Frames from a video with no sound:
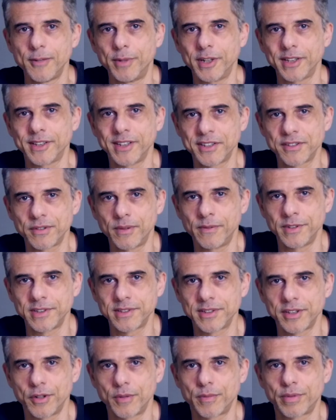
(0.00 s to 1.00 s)
but that's
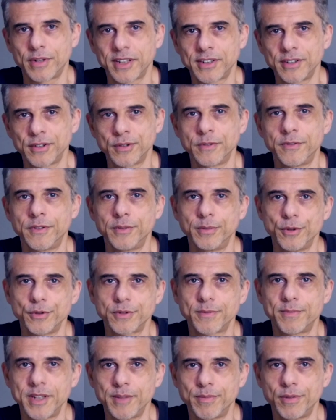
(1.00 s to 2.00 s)
obviously not practical for
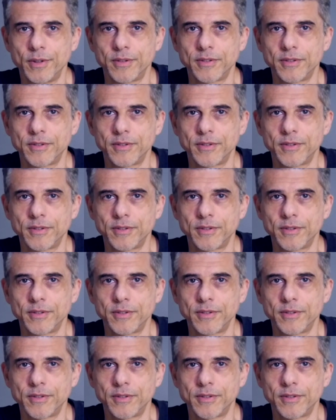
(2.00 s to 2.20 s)
most people.